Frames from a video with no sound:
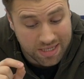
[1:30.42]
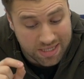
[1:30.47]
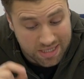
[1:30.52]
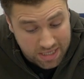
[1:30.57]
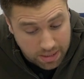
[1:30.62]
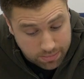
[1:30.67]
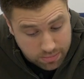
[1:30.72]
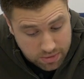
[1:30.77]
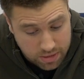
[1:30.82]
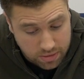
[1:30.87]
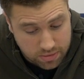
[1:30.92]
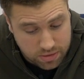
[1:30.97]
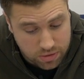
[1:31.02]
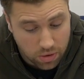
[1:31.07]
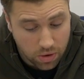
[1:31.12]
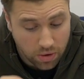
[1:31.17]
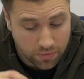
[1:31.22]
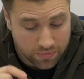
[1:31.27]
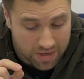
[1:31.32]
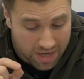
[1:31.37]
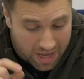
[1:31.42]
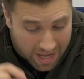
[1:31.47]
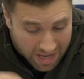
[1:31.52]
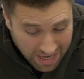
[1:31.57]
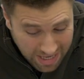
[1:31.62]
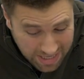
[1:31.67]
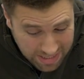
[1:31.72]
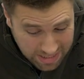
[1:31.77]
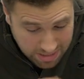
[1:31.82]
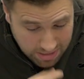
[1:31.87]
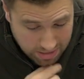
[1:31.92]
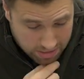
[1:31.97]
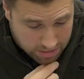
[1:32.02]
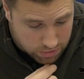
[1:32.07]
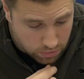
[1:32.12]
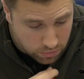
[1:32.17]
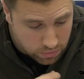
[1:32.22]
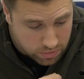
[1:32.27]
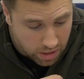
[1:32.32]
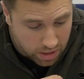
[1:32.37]
symptoms of an eating
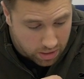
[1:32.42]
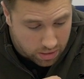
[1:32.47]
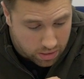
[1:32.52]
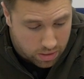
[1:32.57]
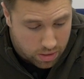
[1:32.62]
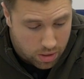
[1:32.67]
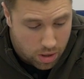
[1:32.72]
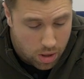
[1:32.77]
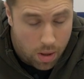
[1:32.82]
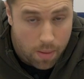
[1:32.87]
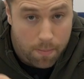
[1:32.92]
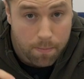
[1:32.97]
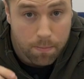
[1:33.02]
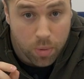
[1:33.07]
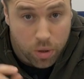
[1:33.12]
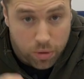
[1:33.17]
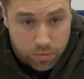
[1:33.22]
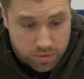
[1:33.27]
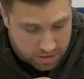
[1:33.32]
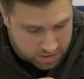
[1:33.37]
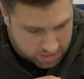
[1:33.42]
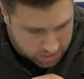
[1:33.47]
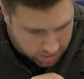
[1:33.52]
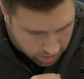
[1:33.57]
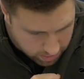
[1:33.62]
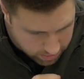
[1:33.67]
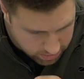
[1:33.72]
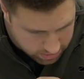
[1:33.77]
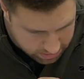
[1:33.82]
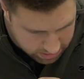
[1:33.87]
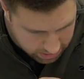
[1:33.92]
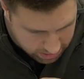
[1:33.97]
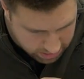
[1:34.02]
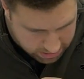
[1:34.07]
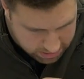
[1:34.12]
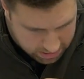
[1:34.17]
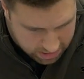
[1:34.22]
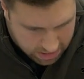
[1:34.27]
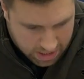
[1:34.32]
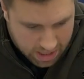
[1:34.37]
disorder, mood
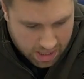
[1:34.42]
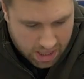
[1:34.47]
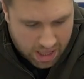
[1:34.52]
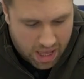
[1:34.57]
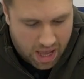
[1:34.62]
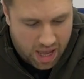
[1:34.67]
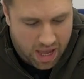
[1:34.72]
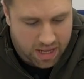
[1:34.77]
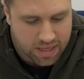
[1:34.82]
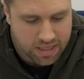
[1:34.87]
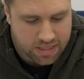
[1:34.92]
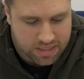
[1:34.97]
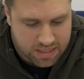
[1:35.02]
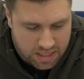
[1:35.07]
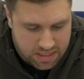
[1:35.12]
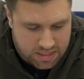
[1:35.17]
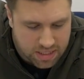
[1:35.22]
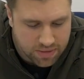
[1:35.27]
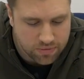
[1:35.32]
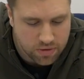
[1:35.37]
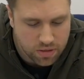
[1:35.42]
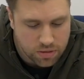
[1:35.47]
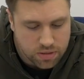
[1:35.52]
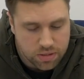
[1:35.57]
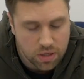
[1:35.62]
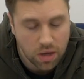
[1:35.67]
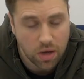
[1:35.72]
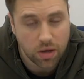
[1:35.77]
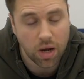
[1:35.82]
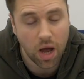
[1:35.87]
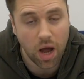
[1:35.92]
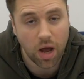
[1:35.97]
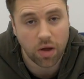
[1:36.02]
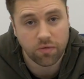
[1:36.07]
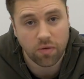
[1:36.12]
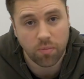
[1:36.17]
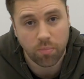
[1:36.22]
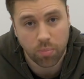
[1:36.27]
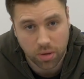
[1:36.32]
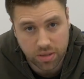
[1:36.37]
disturbances, and excessive concern
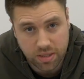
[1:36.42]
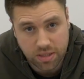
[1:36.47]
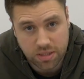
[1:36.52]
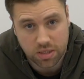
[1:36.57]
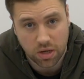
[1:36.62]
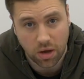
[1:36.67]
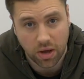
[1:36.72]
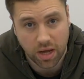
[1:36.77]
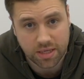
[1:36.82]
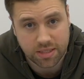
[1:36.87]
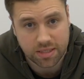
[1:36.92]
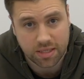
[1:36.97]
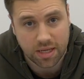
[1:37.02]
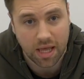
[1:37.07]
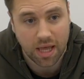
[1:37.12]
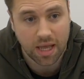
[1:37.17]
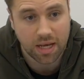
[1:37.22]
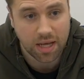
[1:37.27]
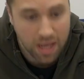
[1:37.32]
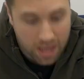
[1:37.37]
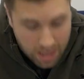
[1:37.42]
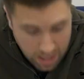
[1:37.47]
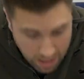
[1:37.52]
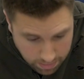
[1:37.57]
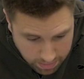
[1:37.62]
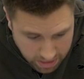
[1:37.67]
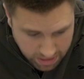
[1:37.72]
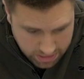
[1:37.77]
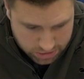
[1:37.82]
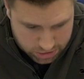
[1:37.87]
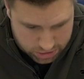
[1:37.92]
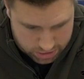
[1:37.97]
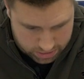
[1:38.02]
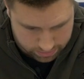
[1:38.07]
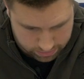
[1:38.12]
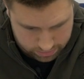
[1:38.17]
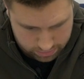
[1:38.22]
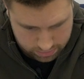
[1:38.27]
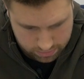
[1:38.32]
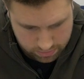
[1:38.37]
over body size and image.
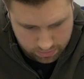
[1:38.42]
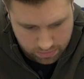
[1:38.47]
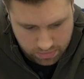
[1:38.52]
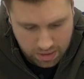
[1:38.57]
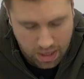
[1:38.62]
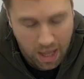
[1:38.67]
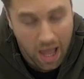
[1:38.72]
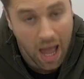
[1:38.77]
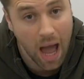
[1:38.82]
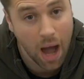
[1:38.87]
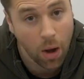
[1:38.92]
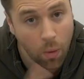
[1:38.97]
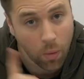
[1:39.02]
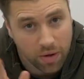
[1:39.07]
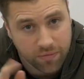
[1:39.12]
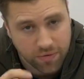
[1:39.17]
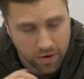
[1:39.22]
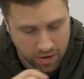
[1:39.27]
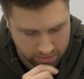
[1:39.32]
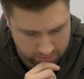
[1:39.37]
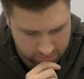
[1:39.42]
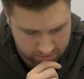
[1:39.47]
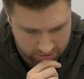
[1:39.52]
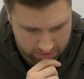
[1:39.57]
However,